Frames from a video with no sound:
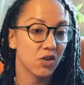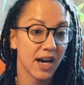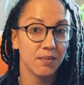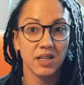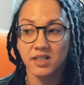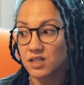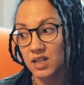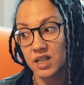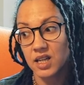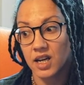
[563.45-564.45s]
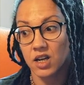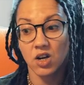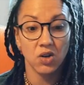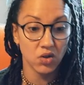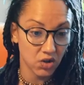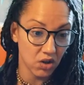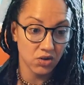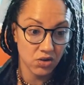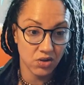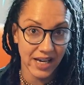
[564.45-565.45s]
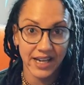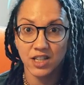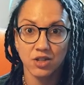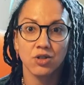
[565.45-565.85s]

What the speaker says: Grab this, let that go, don't do that,